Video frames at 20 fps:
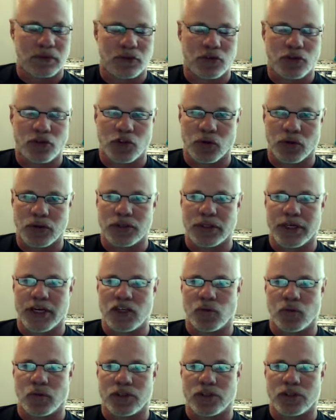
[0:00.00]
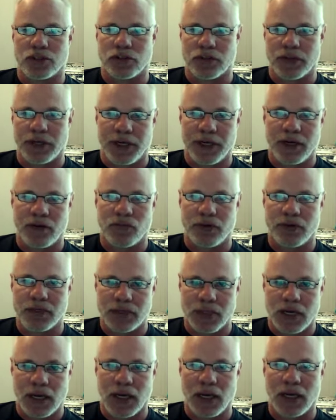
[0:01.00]
towards that twister every
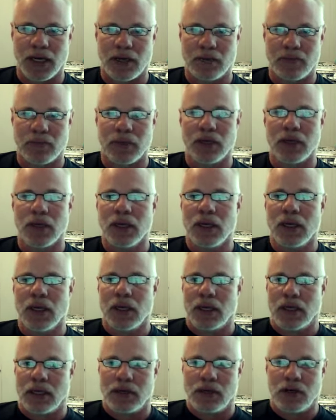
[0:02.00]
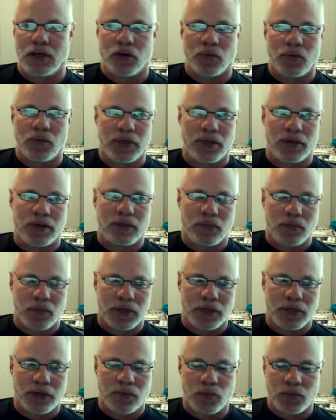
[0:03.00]
time.
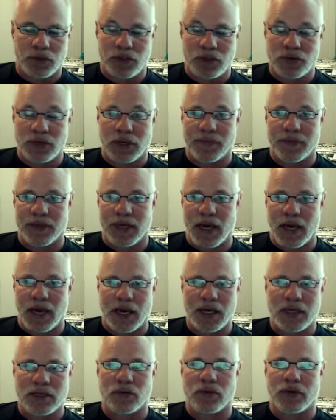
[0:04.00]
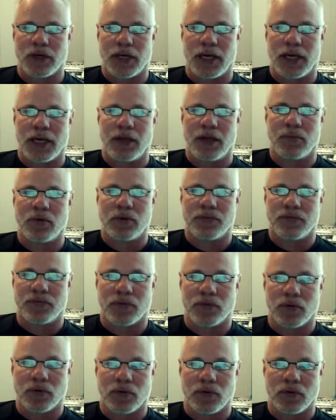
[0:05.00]
We do have the guys, okay, but
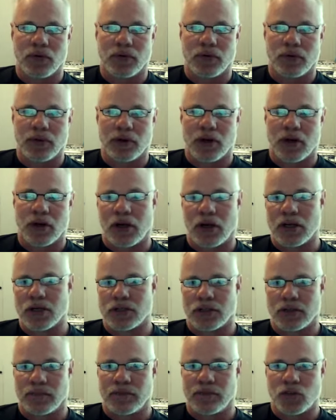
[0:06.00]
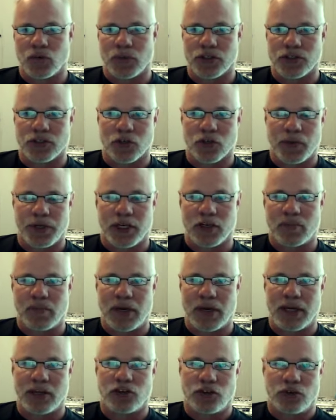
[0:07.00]
for the cost of the twister, we could
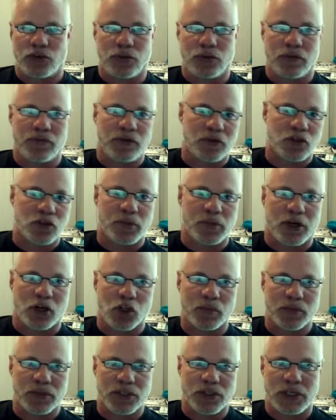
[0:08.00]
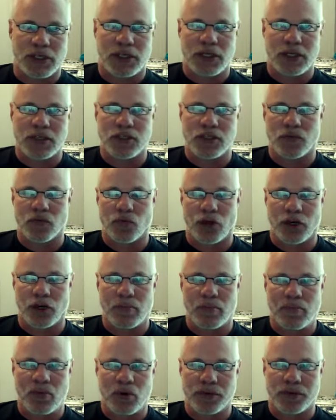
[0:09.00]
buy 2 of your smaller machines and run them
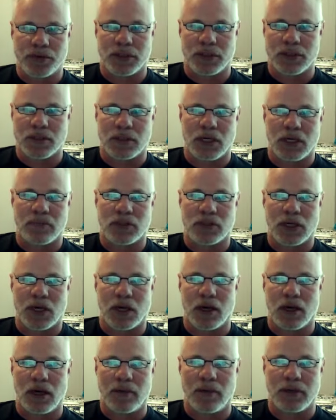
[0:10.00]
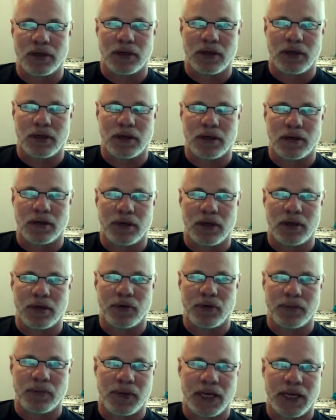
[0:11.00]
both at the same time, and
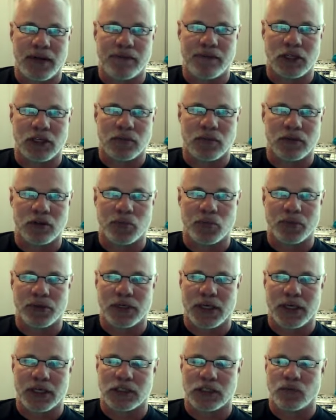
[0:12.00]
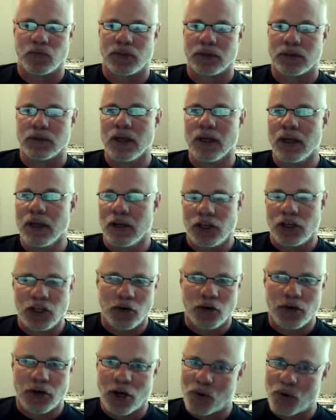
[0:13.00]
we would have double the production. Well, no,
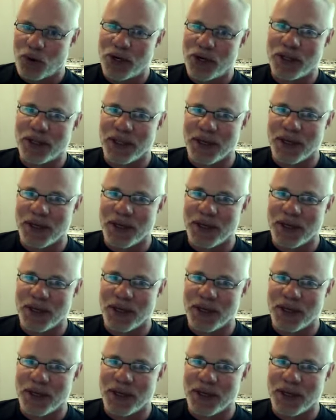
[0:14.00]
not really,